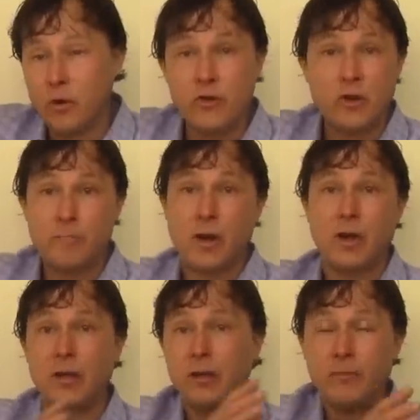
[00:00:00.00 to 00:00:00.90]
Or you could
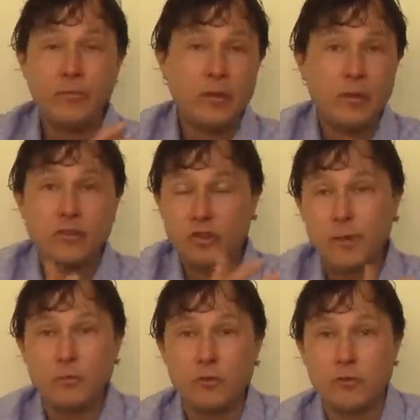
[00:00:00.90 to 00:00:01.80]
buy a
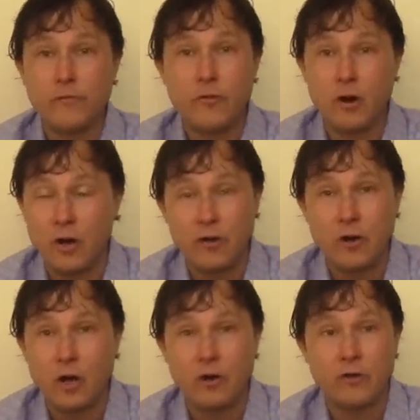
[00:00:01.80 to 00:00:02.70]
cheap juicer for one
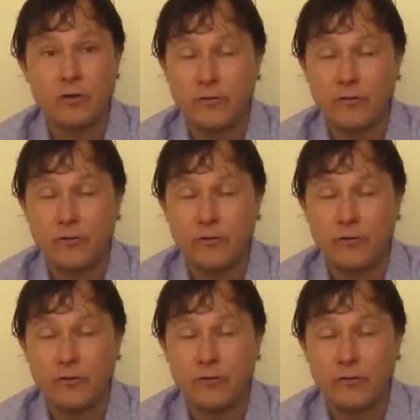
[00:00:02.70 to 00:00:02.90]
hundred dollars,